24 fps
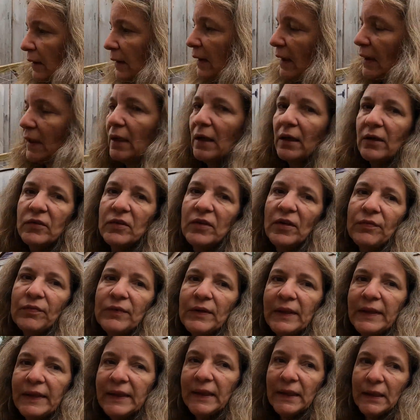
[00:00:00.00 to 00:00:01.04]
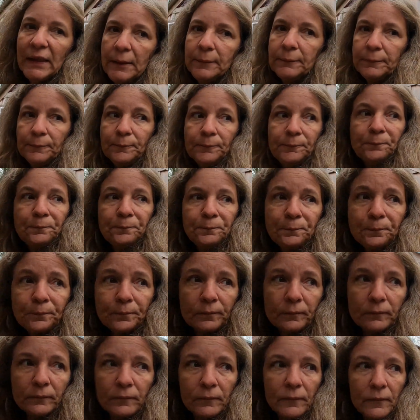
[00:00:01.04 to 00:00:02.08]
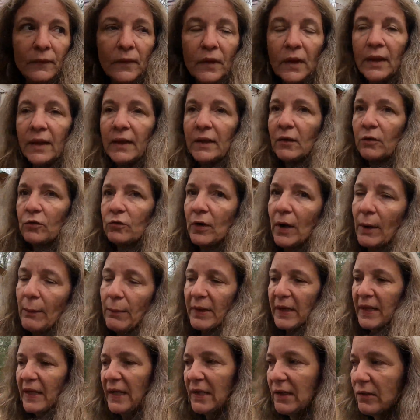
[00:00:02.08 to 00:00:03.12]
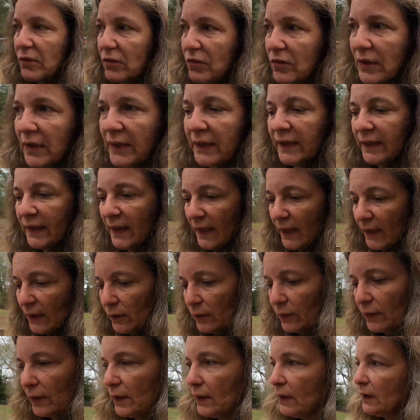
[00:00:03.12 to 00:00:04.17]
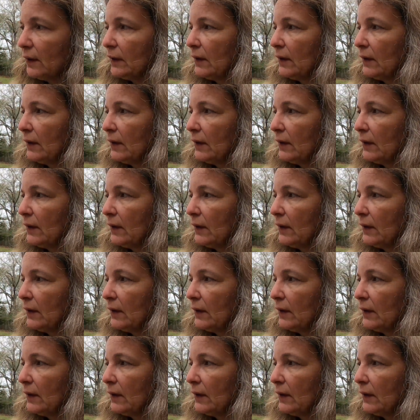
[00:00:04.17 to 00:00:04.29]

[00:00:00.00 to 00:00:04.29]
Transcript: get a lot of stuff cleaned up, get those rabbit cages cleaned out,